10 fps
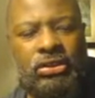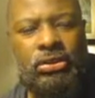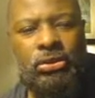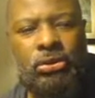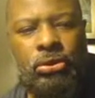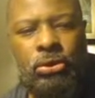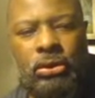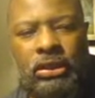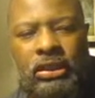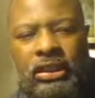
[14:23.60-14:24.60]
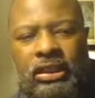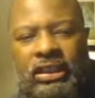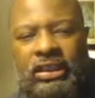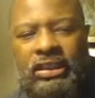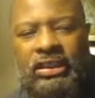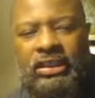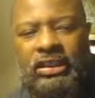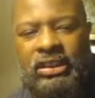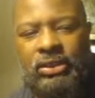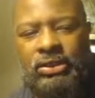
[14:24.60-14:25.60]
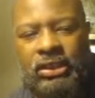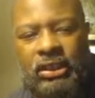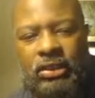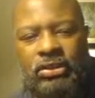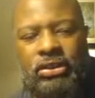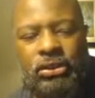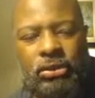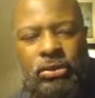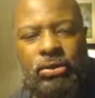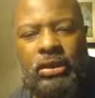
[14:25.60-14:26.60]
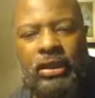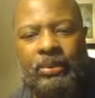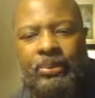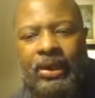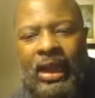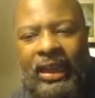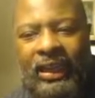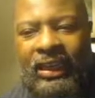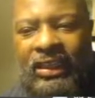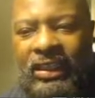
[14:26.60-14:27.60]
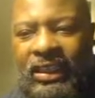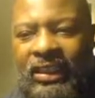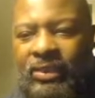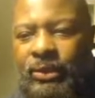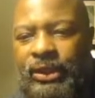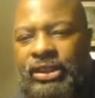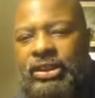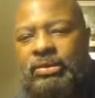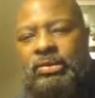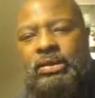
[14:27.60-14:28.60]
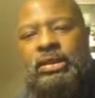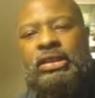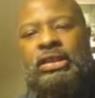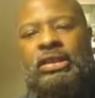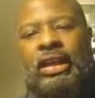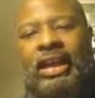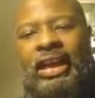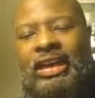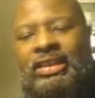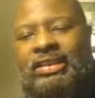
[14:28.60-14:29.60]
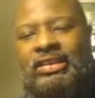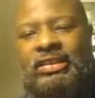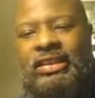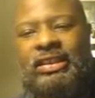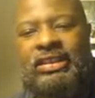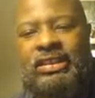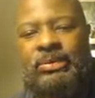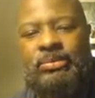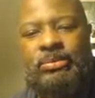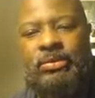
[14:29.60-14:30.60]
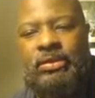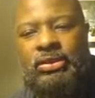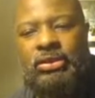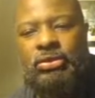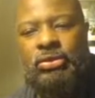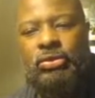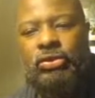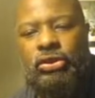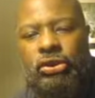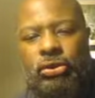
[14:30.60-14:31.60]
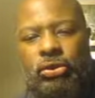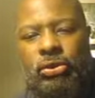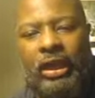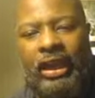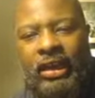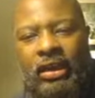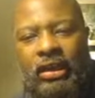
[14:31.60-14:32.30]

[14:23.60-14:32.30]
20022 compliant, which like kind of lends them to do like